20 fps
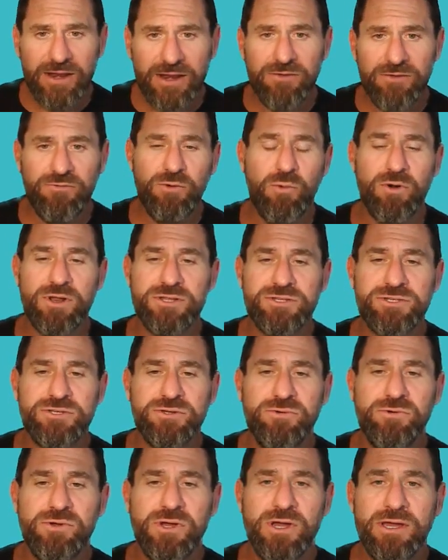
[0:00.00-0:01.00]
And if you wanted
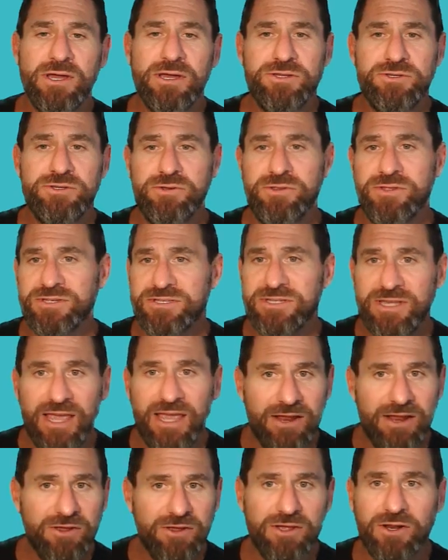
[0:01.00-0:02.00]
to do this
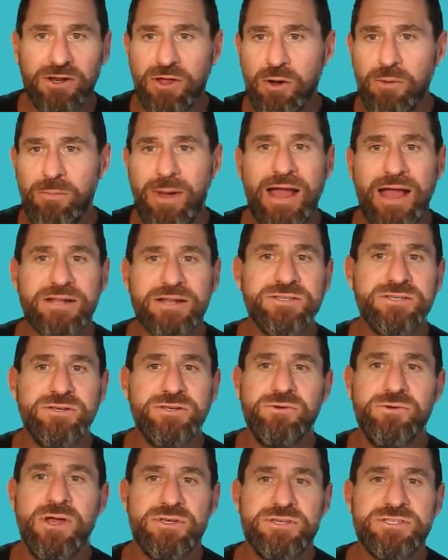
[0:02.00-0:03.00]
again, you could go back
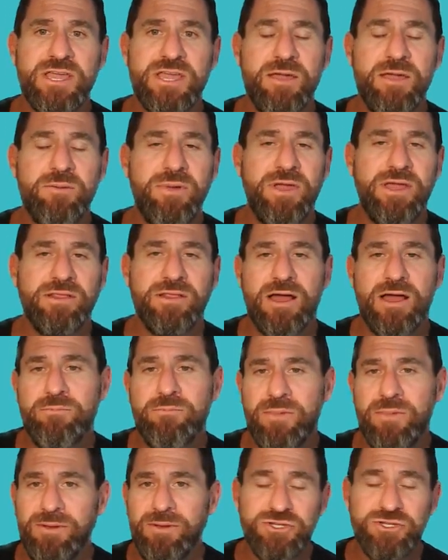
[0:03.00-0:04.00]
to Bliss Campaign
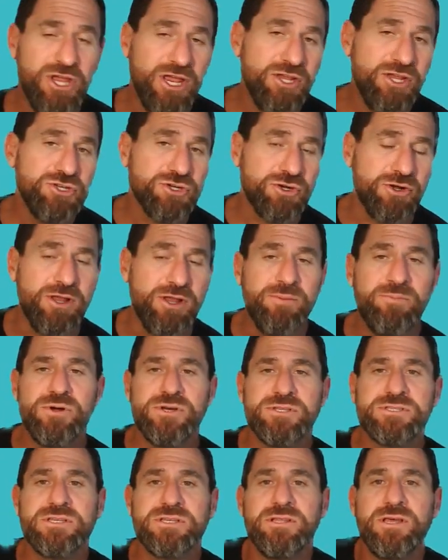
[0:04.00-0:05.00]
Lab, maybe change your
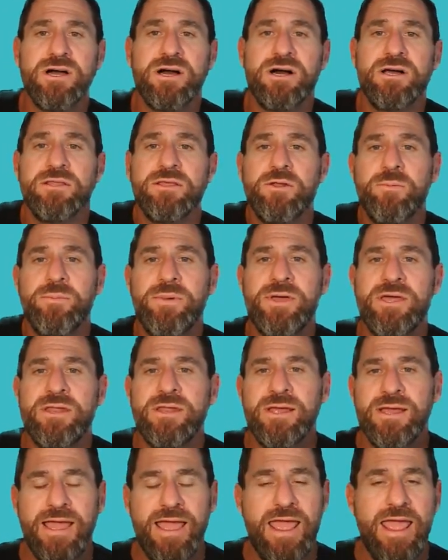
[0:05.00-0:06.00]
inputs a little
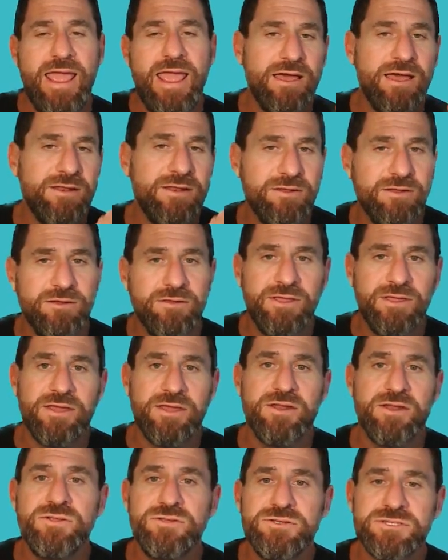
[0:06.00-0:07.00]
bit and
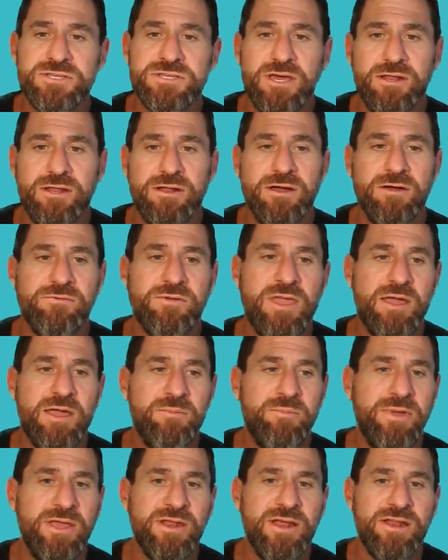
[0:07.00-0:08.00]
get a new set of
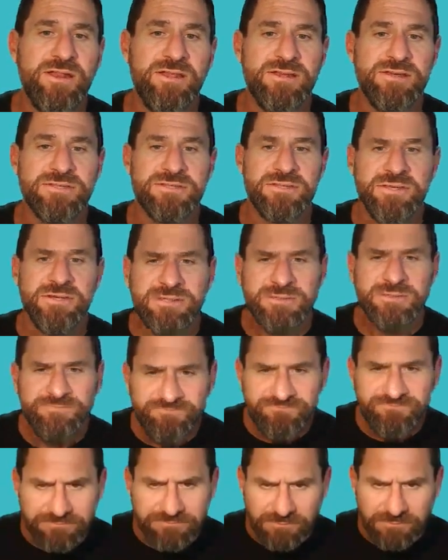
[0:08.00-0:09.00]
campaign ideas.
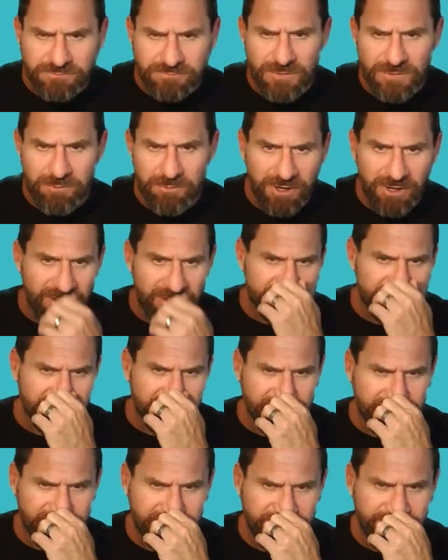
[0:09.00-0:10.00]
But
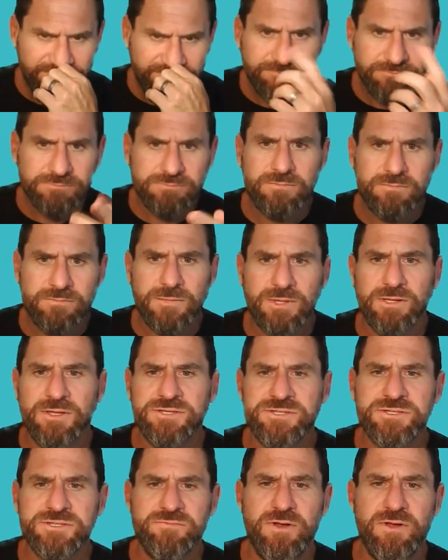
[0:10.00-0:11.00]

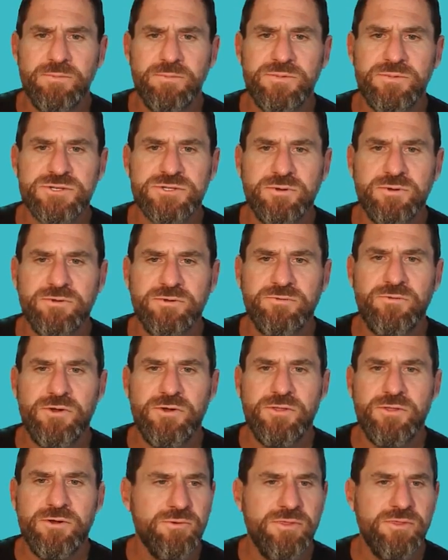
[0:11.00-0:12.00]
let's develop this one
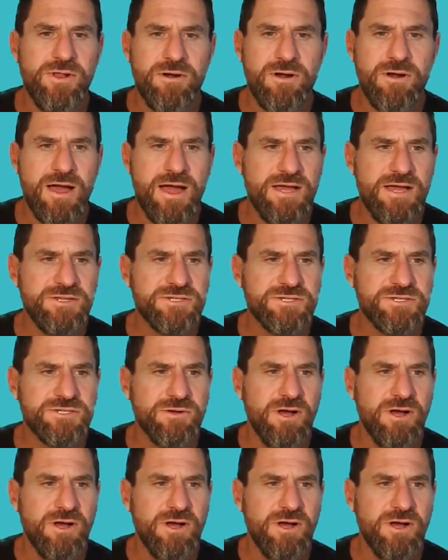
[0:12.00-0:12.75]
for Through Their Eyes.